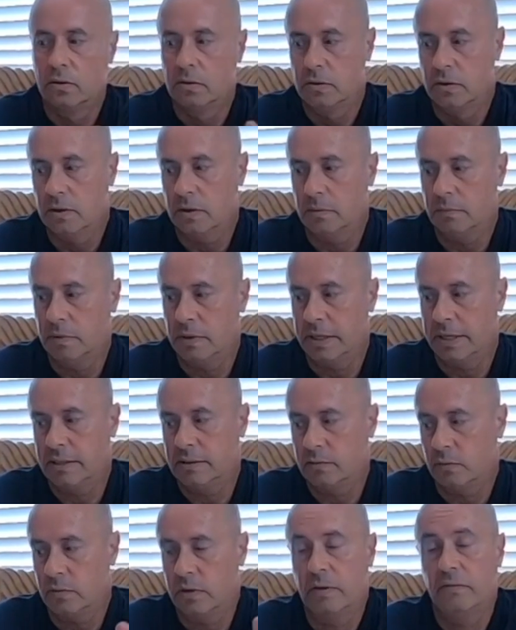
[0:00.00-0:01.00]
a place
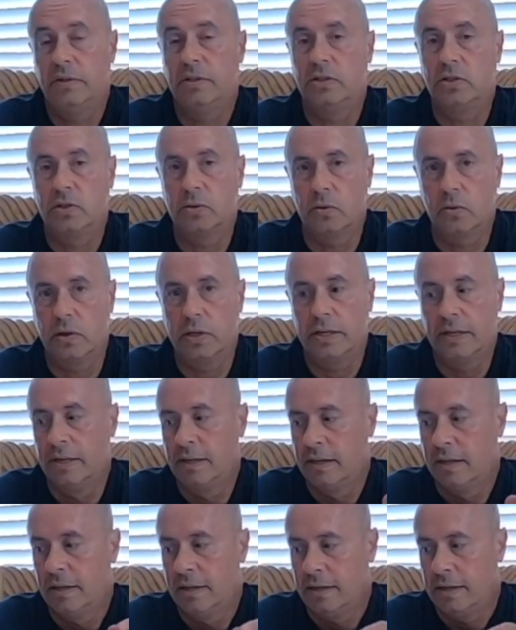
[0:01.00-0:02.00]
wherever you store it.
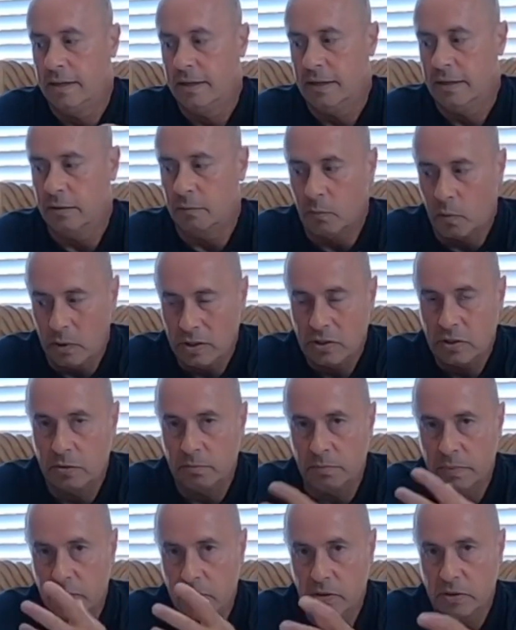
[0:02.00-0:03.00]
The moisture
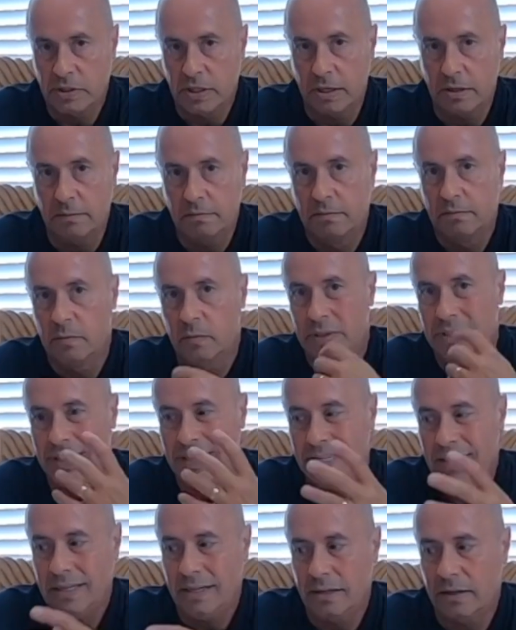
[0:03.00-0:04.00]
builds up with the
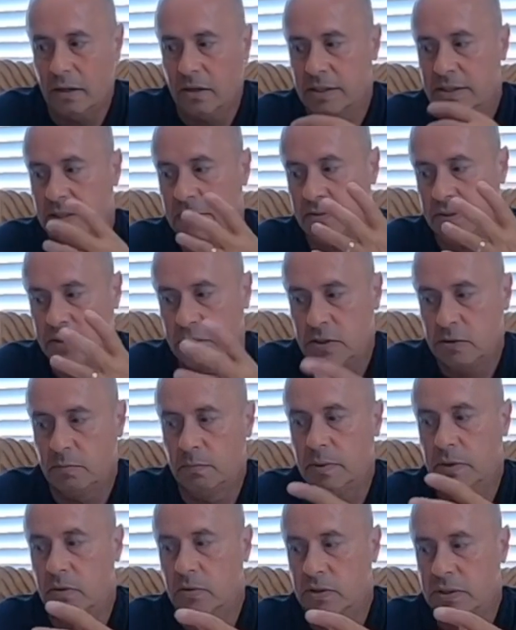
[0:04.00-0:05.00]
heat and all that stuff. It just
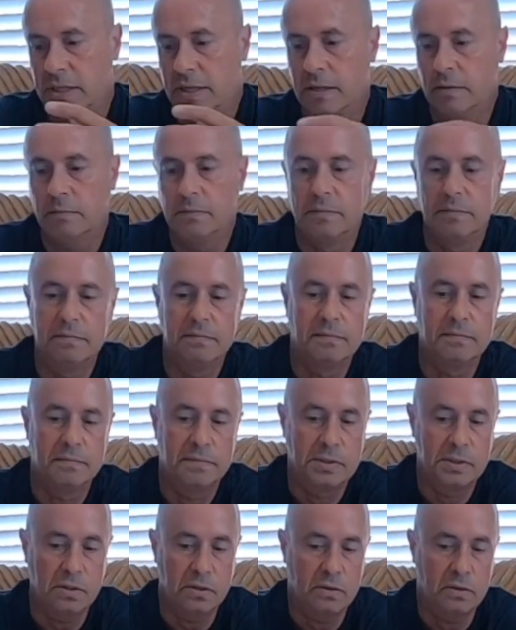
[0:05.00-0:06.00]
builds up,
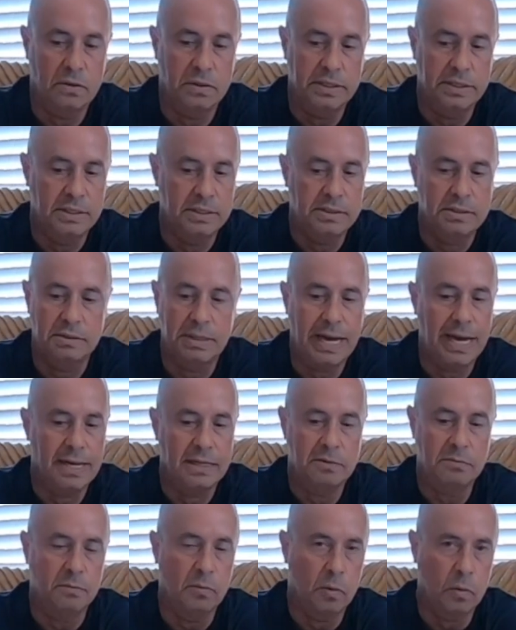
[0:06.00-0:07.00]
so it just
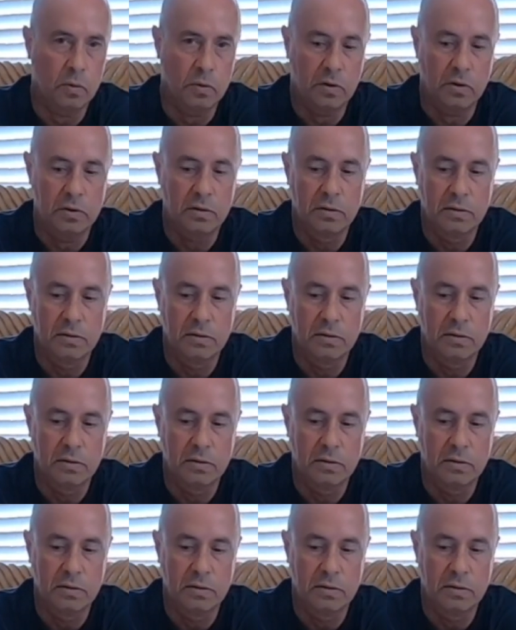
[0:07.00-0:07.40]
adds more